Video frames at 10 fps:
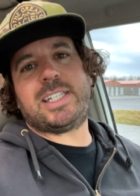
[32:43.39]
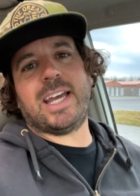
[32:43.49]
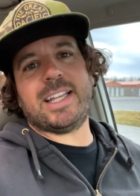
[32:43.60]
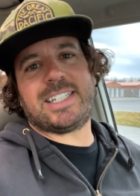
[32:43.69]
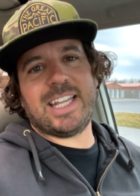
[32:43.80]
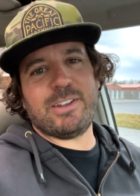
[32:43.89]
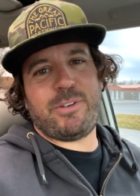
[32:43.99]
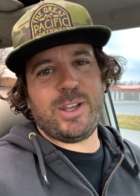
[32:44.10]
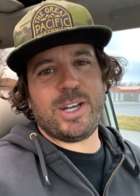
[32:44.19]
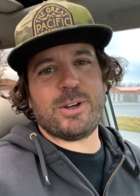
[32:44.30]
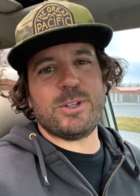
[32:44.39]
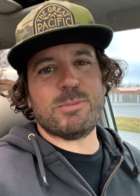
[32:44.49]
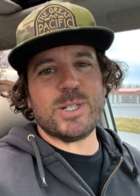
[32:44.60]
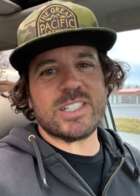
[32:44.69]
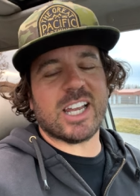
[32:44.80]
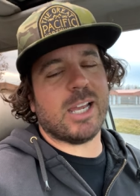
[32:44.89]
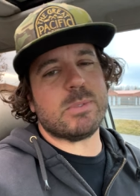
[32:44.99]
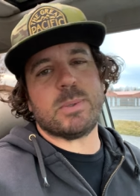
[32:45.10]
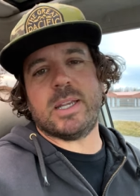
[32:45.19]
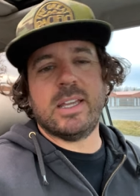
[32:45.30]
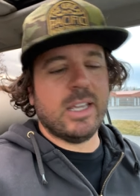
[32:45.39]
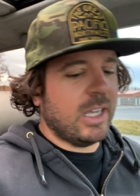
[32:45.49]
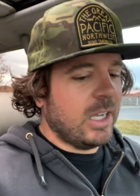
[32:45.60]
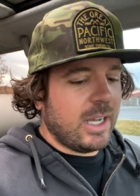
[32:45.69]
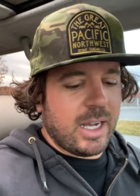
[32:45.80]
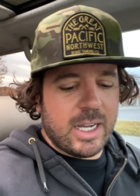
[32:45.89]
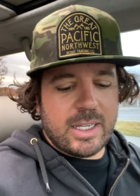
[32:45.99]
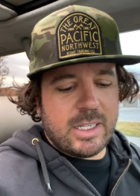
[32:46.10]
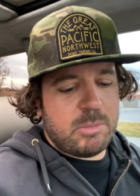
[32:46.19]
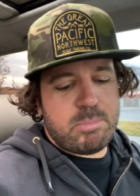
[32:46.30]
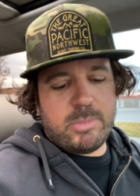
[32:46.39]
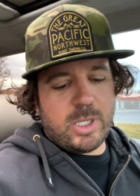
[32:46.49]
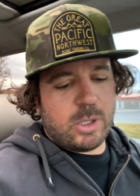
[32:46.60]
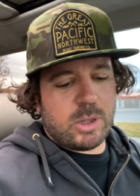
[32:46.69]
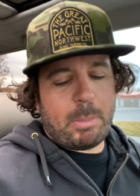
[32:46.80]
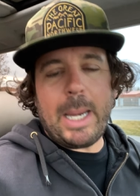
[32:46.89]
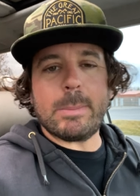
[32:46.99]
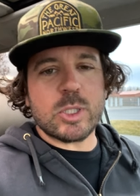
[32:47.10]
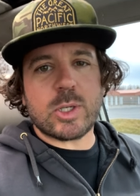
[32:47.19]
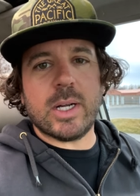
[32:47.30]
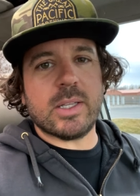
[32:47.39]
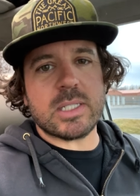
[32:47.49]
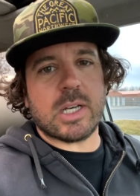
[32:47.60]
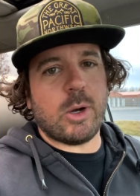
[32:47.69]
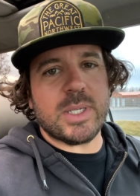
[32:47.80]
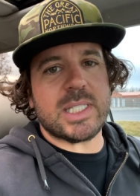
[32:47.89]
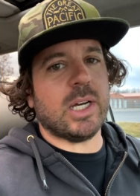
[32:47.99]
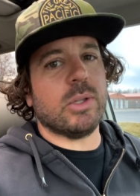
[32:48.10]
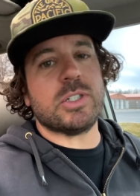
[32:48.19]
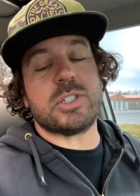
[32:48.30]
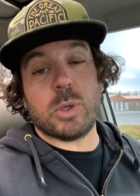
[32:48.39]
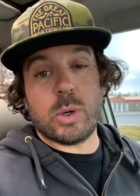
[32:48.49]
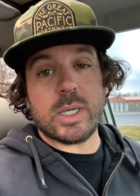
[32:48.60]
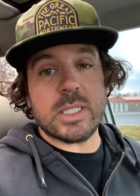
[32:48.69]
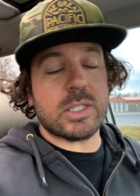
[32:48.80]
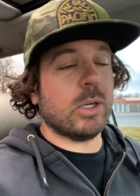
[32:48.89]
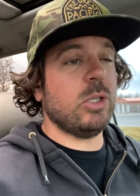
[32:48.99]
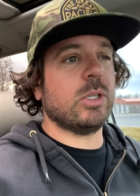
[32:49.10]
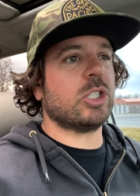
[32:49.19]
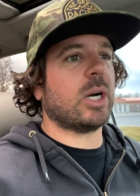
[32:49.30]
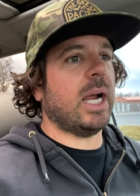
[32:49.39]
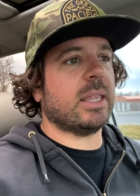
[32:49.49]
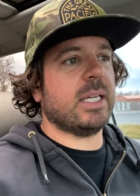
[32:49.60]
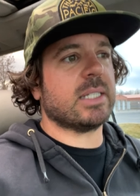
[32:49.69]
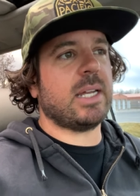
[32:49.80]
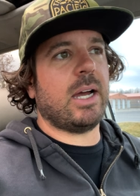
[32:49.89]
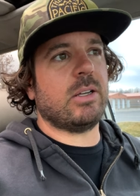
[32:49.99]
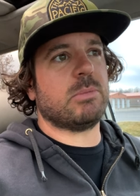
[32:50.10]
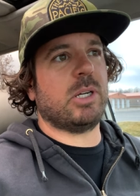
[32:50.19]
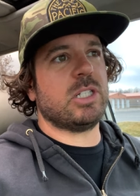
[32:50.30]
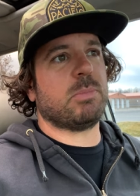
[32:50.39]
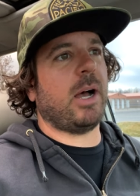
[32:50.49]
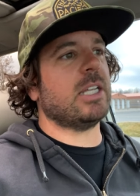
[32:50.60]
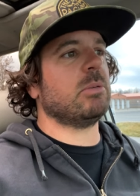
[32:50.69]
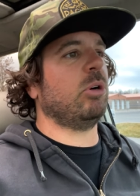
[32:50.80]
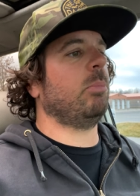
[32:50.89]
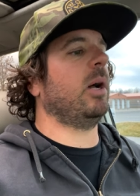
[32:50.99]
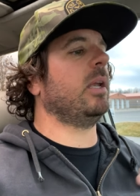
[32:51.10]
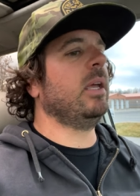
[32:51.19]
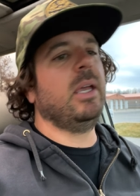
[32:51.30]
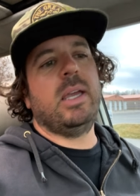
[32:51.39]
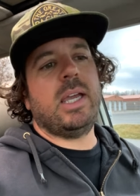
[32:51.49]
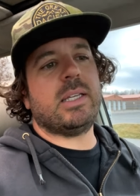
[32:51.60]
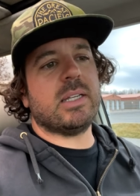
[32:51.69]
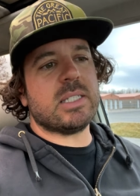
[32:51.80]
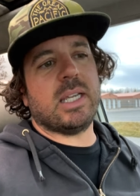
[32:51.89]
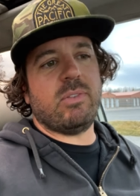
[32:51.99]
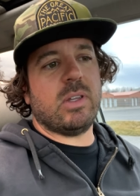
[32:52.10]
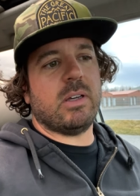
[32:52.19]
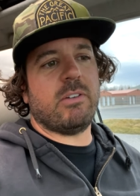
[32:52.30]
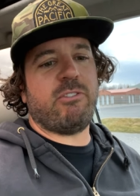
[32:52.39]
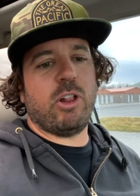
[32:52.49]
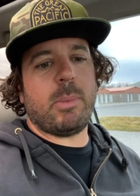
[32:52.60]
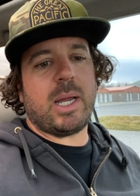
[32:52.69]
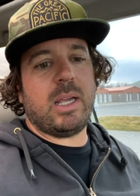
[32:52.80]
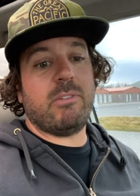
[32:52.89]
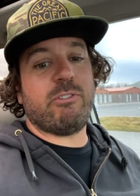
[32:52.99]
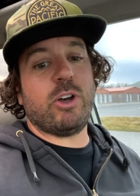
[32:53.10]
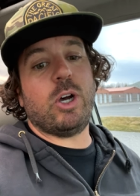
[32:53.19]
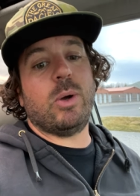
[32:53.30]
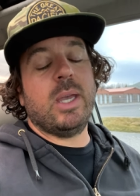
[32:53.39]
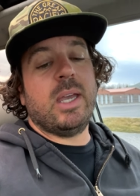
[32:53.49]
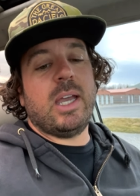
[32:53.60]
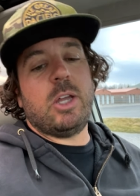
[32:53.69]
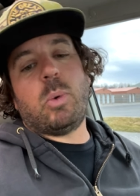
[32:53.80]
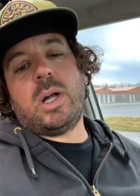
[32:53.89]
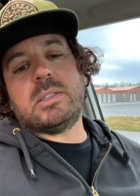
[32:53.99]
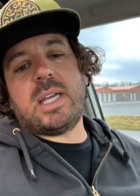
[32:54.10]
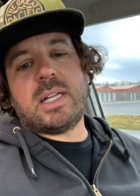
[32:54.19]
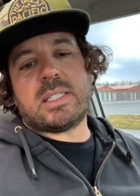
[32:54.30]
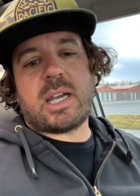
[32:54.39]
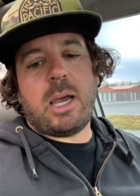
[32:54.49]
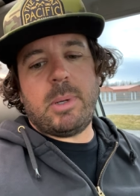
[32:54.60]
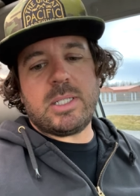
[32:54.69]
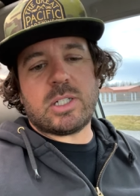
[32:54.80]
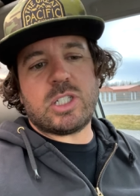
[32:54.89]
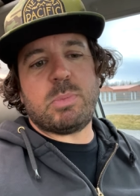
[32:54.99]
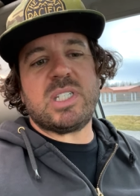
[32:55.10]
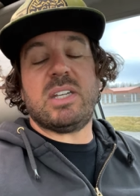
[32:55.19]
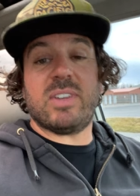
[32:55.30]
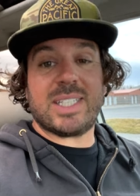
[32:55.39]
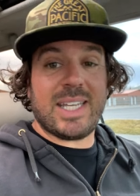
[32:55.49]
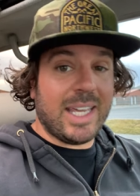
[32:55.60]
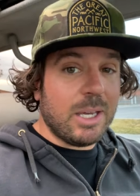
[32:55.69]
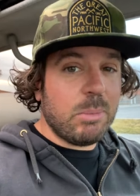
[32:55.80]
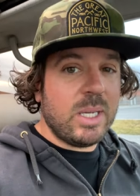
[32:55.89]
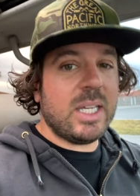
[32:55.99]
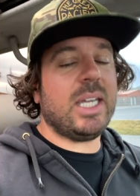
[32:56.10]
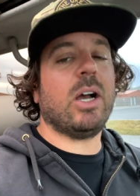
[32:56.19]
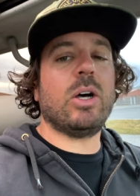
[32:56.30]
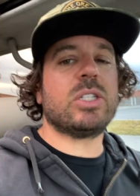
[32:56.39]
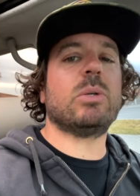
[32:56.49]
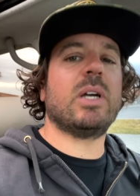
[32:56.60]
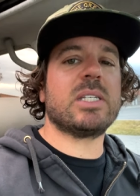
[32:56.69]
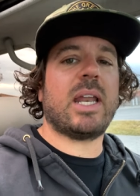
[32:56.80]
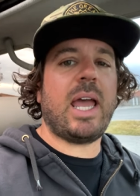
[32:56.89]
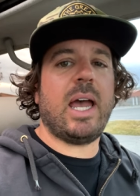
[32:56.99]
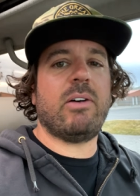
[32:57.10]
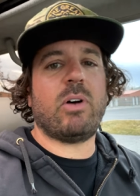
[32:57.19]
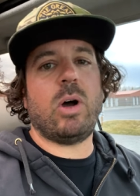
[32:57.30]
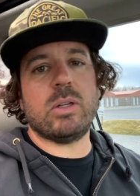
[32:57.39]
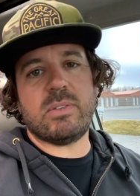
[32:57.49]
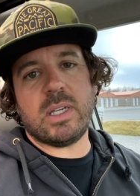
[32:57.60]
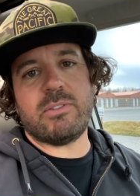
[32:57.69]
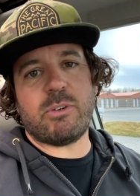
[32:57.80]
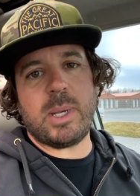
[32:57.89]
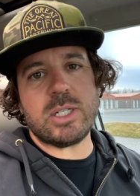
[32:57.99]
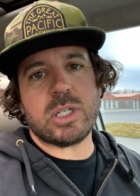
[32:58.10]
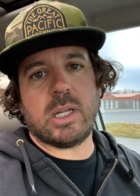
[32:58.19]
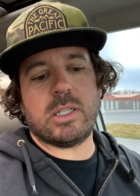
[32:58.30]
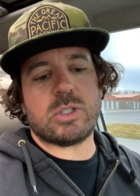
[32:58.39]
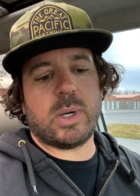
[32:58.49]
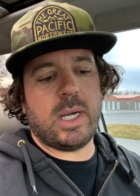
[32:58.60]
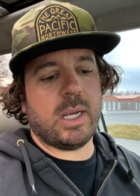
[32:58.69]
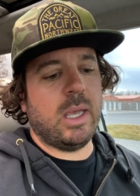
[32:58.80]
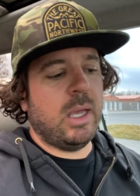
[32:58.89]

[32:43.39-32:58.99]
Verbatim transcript: said this in the video numerous times, but uh, you know, the paper trail doesn't always tell the story. So you can track things down as much as possible, but it doesn't give you the full amount of info. And while Dan's comments are specific to him, he also doesn't have all of the information on this rig.